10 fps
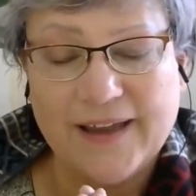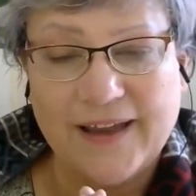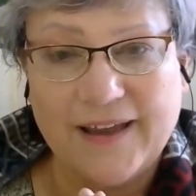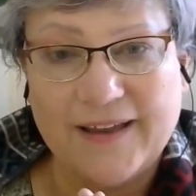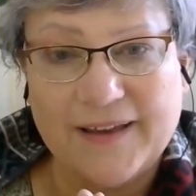
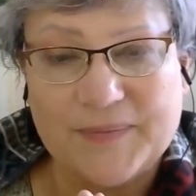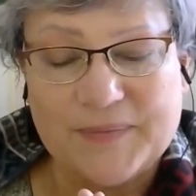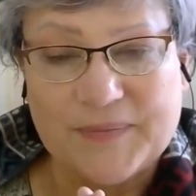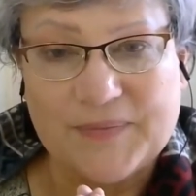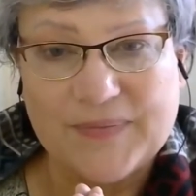
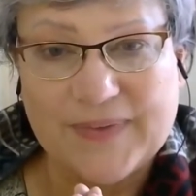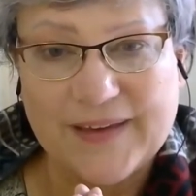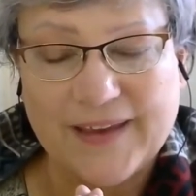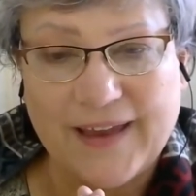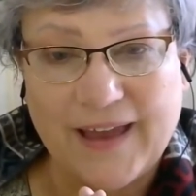
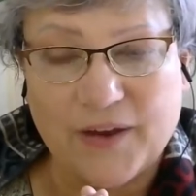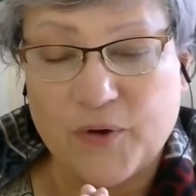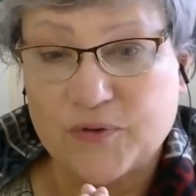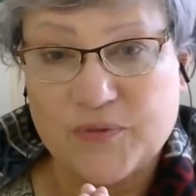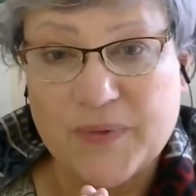I
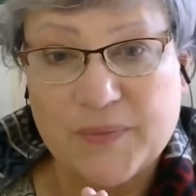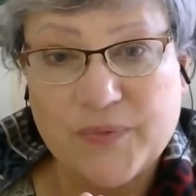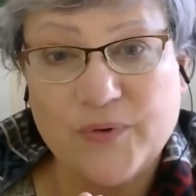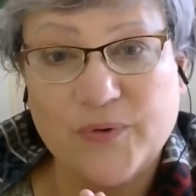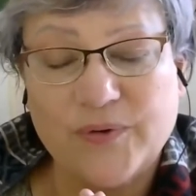can't
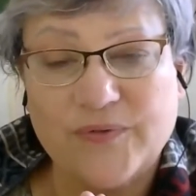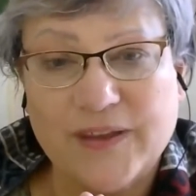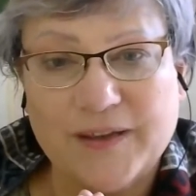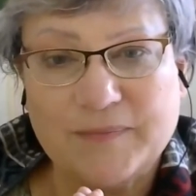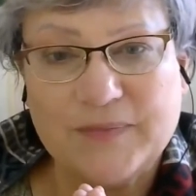remember all of
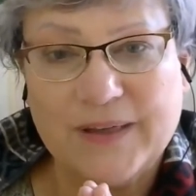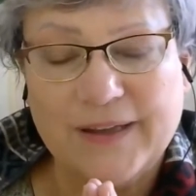them,